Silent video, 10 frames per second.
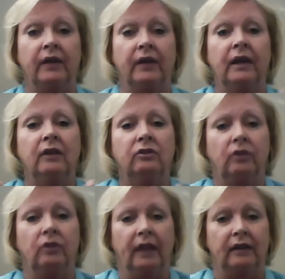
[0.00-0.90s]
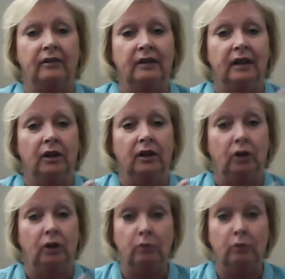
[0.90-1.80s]
so that you
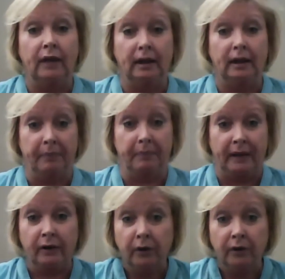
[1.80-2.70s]
get a better